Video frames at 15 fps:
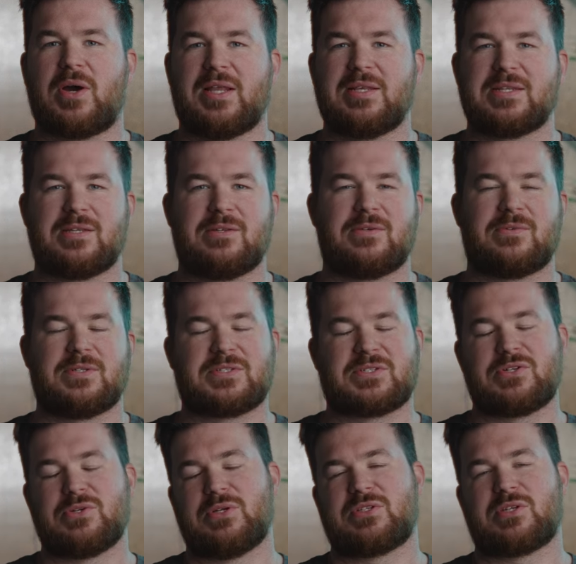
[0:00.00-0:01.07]
I
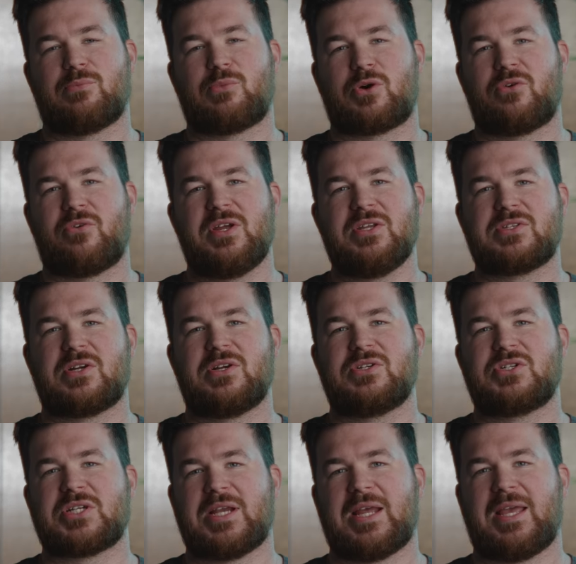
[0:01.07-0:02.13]
was doing some more
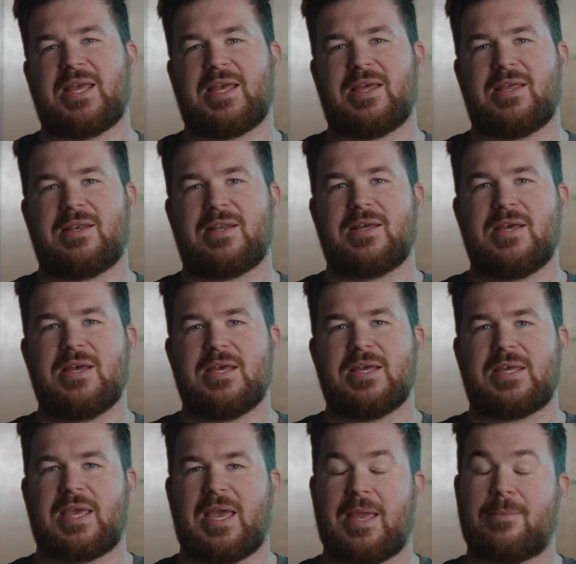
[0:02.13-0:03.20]
research and
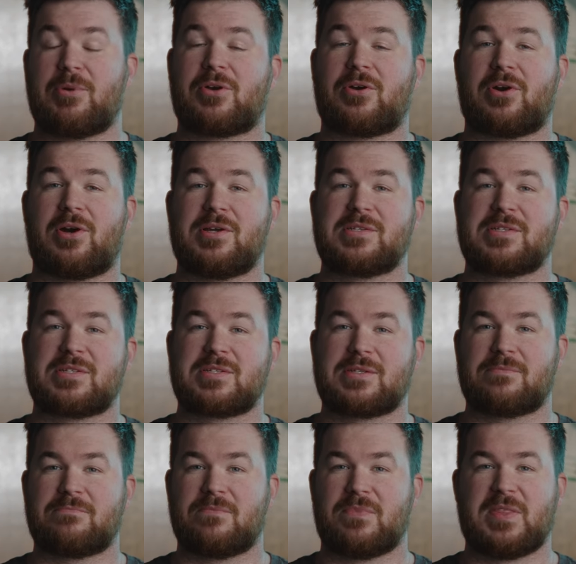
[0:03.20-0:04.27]
came
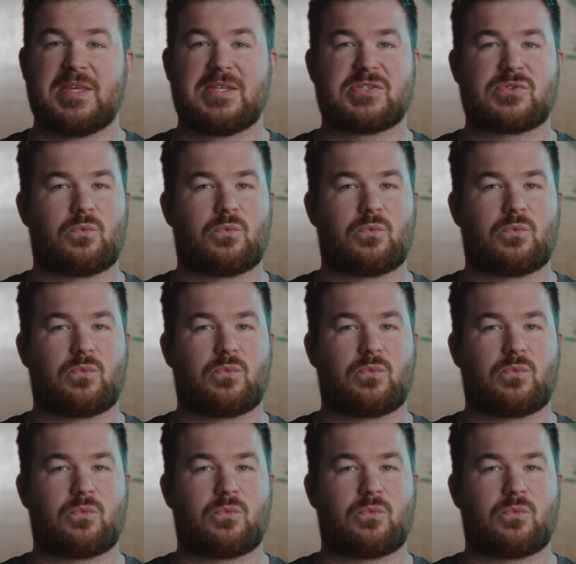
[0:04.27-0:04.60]
across this